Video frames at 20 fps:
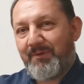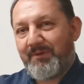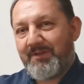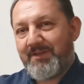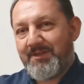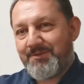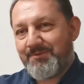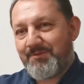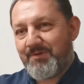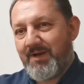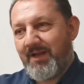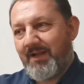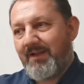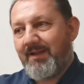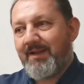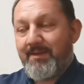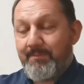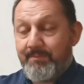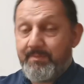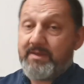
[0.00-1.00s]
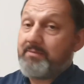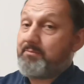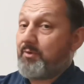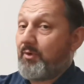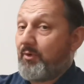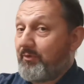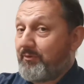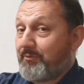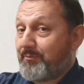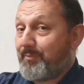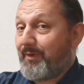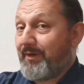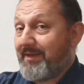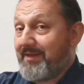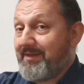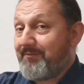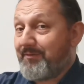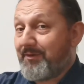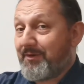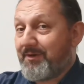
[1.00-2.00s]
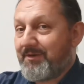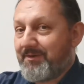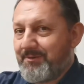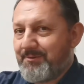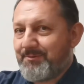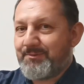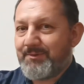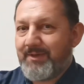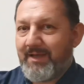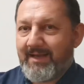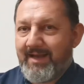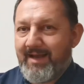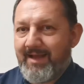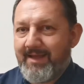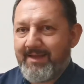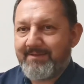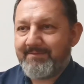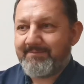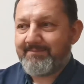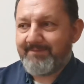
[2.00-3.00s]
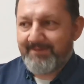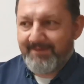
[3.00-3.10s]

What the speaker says: Israel, be bold, believer, you and I.